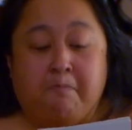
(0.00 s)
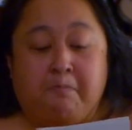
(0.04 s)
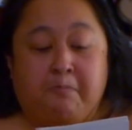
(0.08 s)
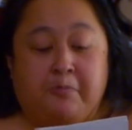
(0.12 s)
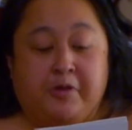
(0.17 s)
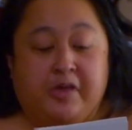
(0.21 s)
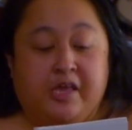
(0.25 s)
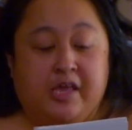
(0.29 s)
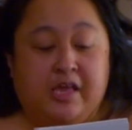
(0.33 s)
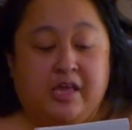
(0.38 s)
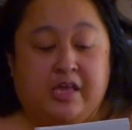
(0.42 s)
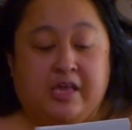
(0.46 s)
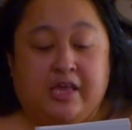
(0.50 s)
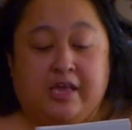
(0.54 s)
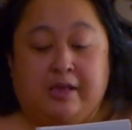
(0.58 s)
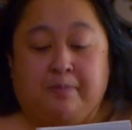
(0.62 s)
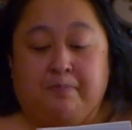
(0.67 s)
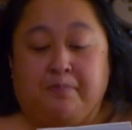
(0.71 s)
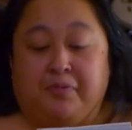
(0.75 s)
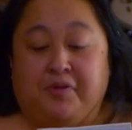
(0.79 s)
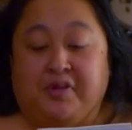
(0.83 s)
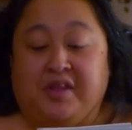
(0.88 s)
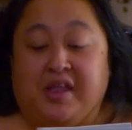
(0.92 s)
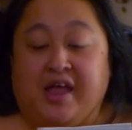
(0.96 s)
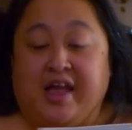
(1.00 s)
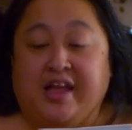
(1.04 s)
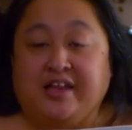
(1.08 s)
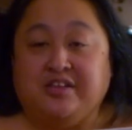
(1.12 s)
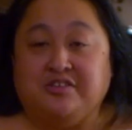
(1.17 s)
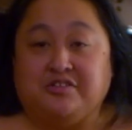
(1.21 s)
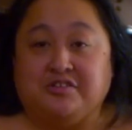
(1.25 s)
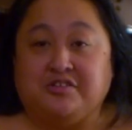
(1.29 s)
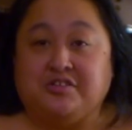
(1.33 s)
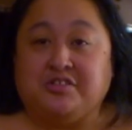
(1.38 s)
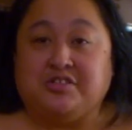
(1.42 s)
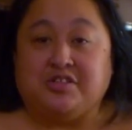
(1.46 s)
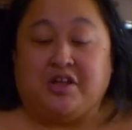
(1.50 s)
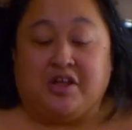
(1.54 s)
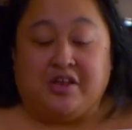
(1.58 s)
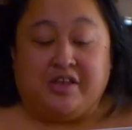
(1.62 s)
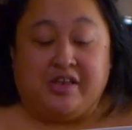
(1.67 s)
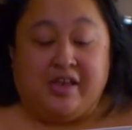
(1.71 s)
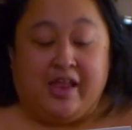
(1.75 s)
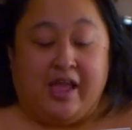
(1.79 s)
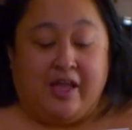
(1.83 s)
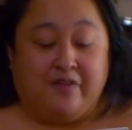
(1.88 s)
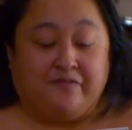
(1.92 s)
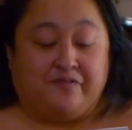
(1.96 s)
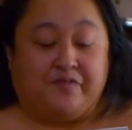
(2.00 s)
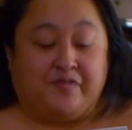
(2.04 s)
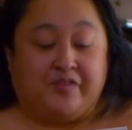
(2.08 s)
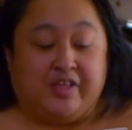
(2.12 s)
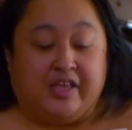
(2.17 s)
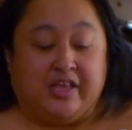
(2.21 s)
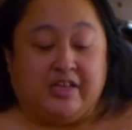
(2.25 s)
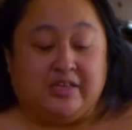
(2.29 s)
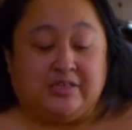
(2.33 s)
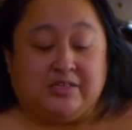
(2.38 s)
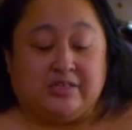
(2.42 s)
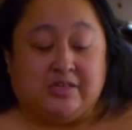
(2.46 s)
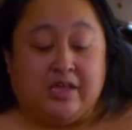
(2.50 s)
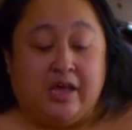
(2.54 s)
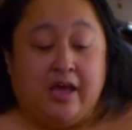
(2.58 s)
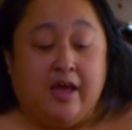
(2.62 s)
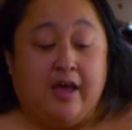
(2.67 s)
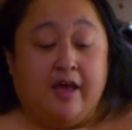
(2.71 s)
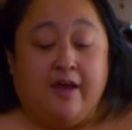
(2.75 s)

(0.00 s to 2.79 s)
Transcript: Peaky Blinders on Netflix.